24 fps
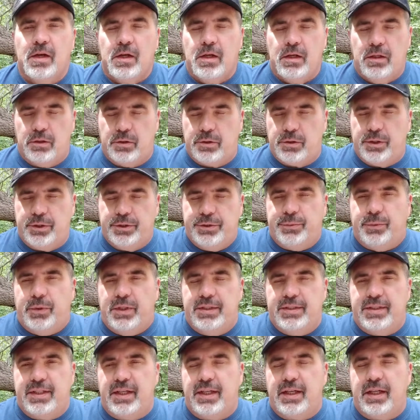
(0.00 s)
Of course,
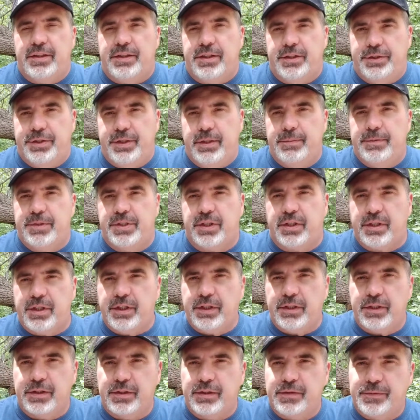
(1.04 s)
once they got the ship
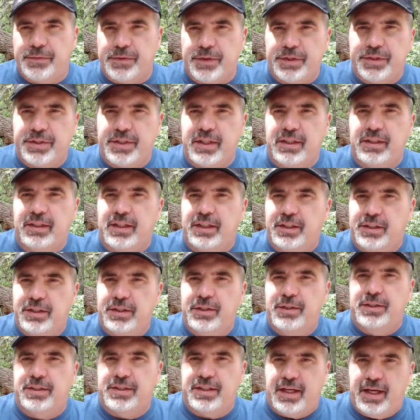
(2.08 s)
secured, the first thing they
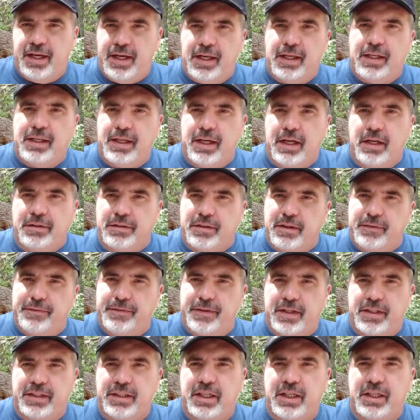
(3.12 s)
do is a head count, and they
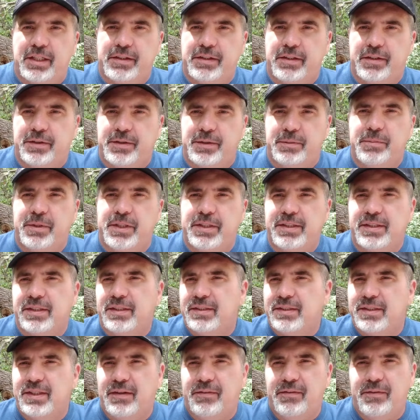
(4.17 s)
found out that they're missing
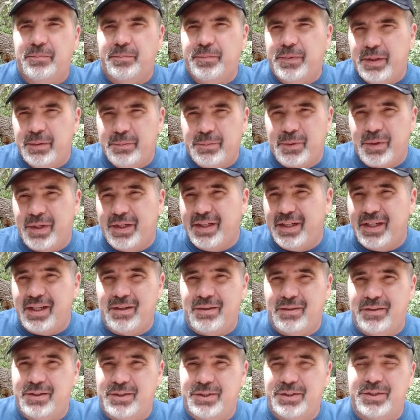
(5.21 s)
7 people. Right
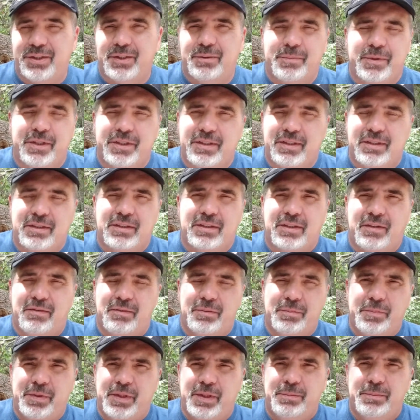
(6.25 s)
now, they're still missing
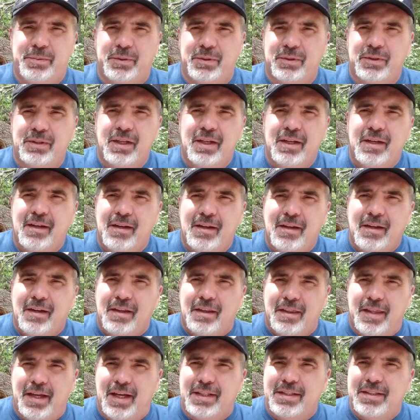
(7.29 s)
7 people.
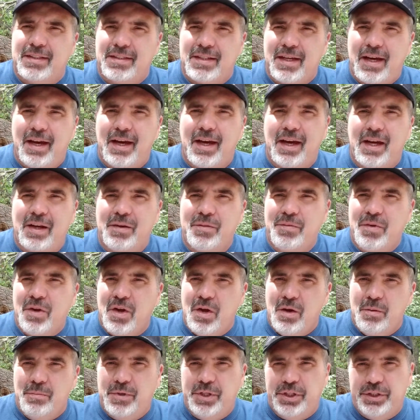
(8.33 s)
That's sad,
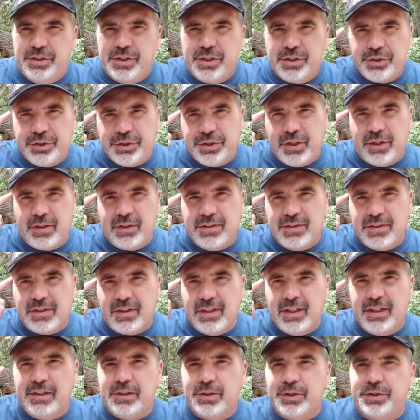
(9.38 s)
but it just shows
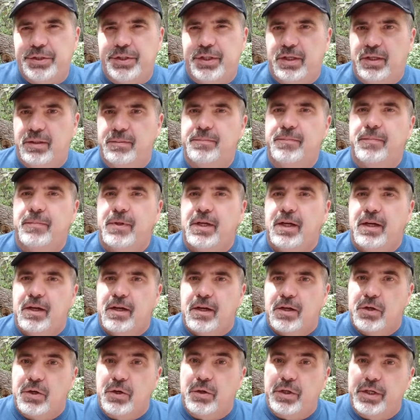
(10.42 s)
leadership
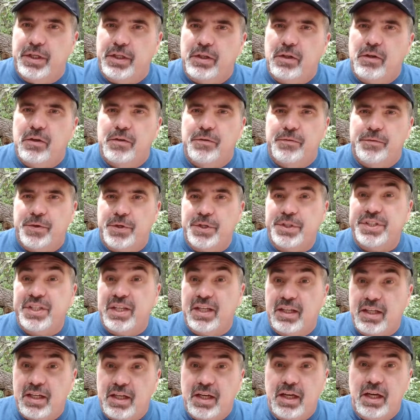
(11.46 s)
going, first
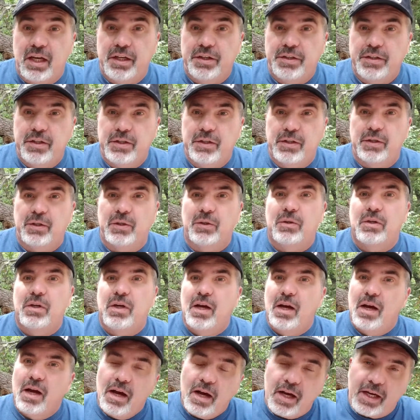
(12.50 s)
thing I got to do,
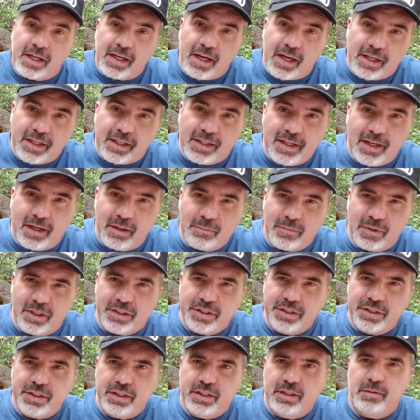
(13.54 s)
I got to count my
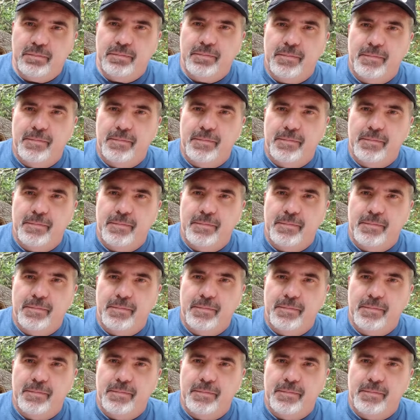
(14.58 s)
sheep.